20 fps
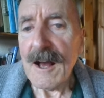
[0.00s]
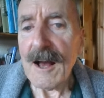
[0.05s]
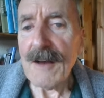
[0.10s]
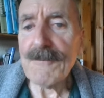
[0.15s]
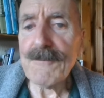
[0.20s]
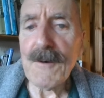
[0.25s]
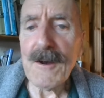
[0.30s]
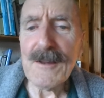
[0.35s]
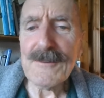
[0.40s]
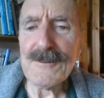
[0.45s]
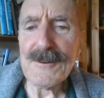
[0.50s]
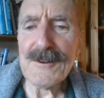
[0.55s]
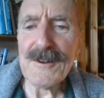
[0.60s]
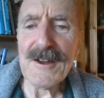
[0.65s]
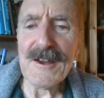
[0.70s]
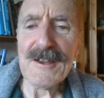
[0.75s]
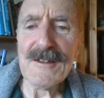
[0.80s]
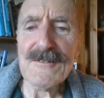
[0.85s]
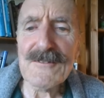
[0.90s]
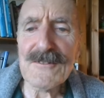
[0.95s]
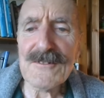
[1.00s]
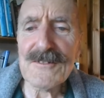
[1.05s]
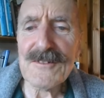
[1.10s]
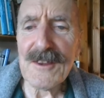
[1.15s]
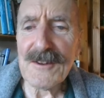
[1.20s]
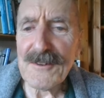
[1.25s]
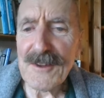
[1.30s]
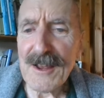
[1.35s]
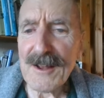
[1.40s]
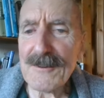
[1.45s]
I find that I can
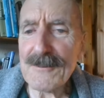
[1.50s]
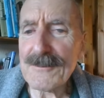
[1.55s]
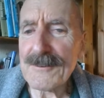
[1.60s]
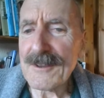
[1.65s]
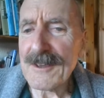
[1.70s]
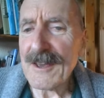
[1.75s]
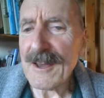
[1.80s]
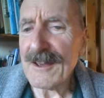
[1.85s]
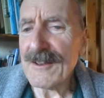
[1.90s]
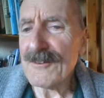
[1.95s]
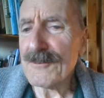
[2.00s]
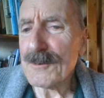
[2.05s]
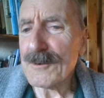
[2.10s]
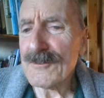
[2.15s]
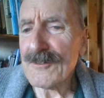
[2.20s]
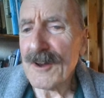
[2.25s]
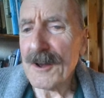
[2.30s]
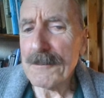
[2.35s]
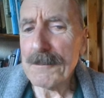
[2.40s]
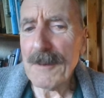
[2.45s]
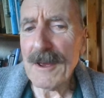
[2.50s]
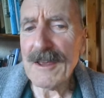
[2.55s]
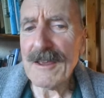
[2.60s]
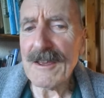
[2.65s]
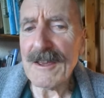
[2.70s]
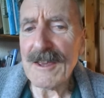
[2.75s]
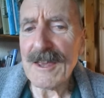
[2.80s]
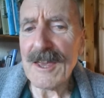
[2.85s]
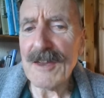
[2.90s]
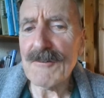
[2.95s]
set out the case which I'm
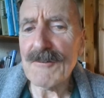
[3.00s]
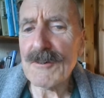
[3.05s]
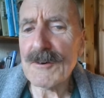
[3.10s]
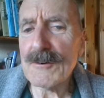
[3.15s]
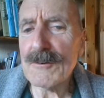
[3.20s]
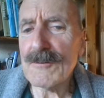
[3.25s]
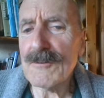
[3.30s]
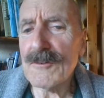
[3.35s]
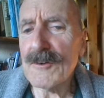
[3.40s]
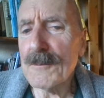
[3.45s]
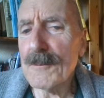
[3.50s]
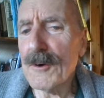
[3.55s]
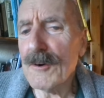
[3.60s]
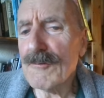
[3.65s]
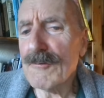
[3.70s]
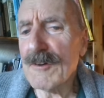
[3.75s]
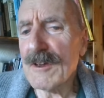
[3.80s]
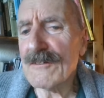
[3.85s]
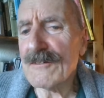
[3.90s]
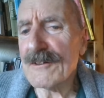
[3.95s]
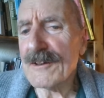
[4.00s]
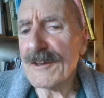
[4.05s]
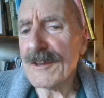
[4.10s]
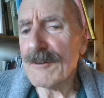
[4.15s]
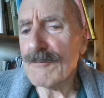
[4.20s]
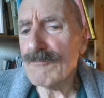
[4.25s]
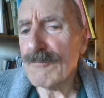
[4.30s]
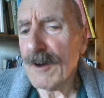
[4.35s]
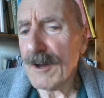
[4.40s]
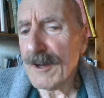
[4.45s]
making here a good deal more
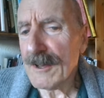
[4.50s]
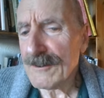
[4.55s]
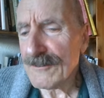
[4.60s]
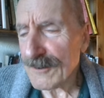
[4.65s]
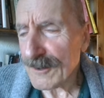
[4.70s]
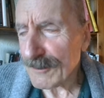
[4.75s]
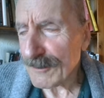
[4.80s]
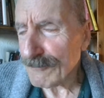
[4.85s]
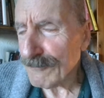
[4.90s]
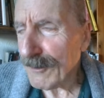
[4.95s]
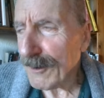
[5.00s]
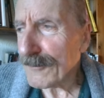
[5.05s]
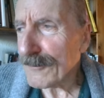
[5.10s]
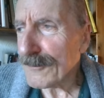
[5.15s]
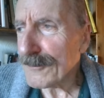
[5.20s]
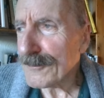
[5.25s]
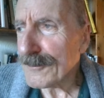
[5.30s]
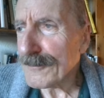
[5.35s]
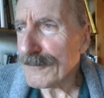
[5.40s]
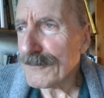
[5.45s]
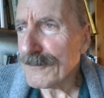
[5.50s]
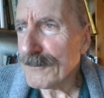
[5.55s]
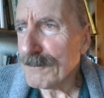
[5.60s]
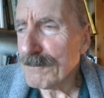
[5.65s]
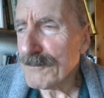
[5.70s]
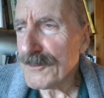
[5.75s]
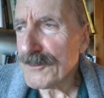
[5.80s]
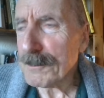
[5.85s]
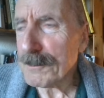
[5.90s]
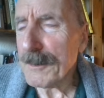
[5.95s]
easily in writing rather than
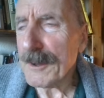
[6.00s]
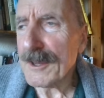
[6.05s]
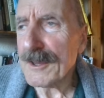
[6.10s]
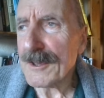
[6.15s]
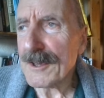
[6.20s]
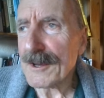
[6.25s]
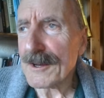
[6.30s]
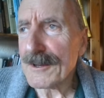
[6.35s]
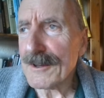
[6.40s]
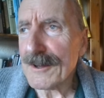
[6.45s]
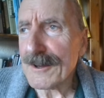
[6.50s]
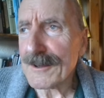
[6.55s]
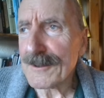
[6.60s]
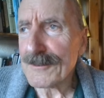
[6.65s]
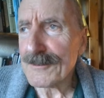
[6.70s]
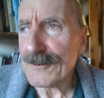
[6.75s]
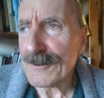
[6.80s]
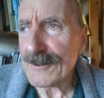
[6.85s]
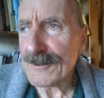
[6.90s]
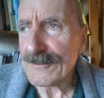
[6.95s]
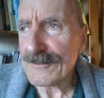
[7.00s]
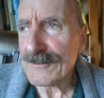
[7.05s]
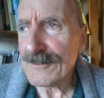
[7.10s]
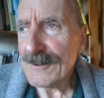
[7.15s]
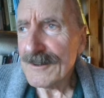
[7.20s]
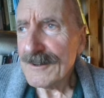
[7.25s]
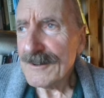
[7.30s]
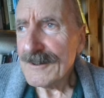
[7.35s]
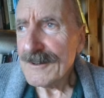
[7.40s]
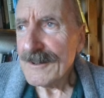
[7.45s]
speaking like this.
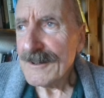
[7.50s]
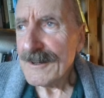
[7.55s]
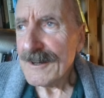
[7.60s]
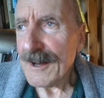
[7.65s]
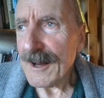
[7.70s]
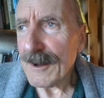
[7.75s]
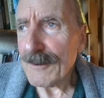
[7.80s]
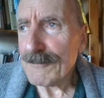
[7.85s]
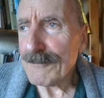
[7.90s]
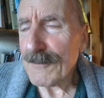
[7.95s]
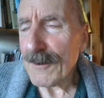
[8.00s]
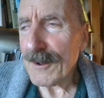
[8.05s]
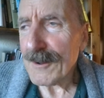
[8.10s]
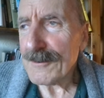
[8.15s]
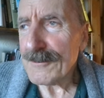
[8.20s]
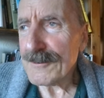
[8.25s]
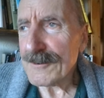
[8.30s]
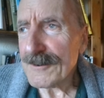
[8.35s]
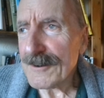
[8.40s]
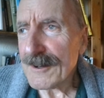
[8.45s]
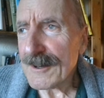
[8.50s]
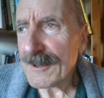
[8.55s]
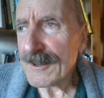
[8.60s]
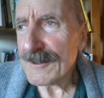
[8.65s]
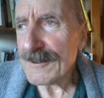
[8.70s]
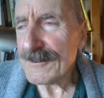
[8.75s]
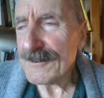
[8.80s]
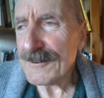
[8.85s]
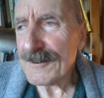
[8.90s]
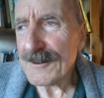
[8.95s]
I find that I
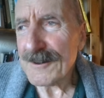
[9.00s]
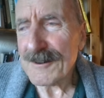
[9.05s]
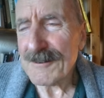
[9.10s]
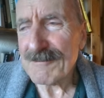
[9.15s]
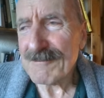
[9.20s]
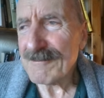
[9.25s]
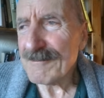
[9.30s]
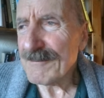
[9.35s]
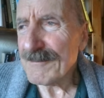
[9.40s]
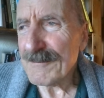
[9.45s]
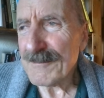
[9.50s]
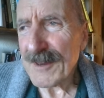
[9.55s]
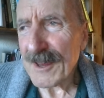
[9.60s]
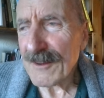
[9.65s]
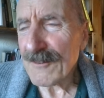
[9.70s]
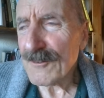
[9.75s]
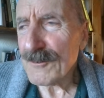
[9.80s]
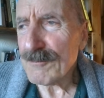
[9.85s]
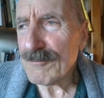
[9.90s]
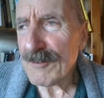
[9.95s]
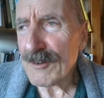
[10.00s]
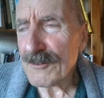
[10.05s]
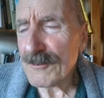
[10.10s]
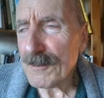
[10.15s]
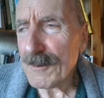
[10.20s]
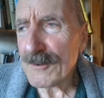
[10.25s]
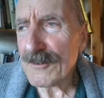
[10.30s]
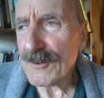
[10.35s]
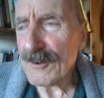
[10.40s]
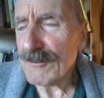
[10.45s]
can um,
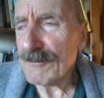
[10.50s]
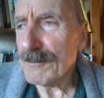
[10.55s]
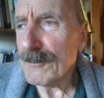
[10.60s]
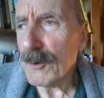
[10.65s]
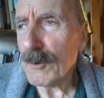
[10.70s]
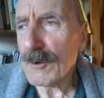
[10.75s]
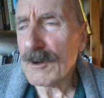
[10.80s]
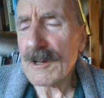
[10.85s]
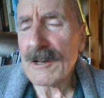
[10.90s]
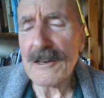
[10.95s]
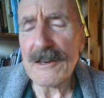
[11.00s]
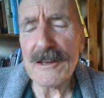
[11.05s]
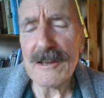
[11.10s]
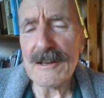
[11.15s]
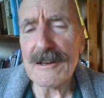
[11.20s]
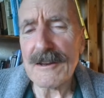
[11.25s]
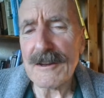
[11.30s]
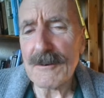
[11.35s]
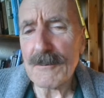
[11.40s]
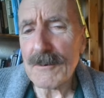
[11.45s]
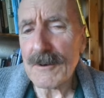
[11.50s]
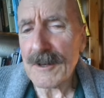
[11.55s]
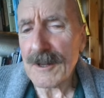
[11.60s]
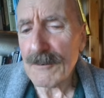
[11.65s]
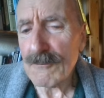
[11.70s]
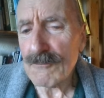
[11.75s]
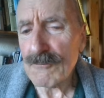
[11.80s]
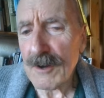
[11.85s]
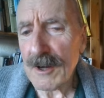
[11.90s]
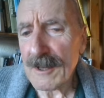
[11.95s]
express myself more clearly when
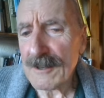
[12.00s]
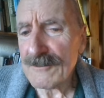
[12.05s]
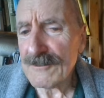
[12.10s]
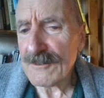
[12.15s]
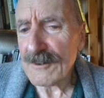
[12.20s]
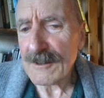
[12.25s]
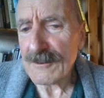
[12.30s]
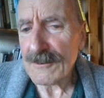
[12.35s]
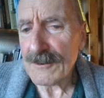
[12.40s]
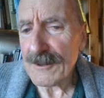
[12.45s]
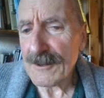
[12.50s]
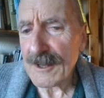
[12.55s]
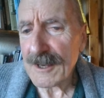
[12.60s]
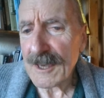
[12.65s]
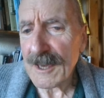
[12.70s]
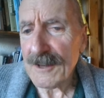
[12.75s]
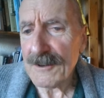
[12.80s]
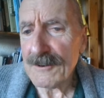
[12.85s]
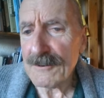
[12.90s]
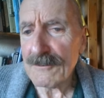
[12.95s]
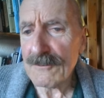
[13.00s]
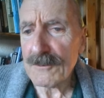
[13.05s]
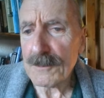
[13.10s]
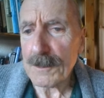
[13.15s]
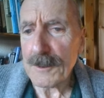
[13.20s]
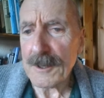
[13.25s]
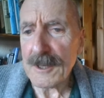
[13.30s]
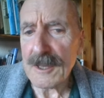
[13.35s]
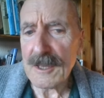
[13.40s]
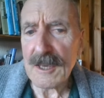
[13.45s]
I'm writing than I can in
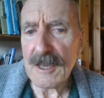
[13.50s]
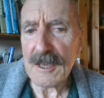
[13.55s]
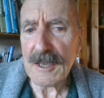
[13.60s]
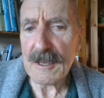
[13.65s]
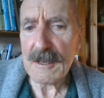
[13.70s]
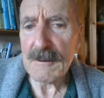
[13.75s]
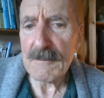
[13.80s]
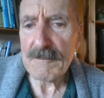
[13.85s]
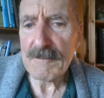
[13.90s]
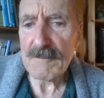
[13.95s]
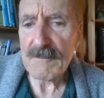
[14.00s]
speaking.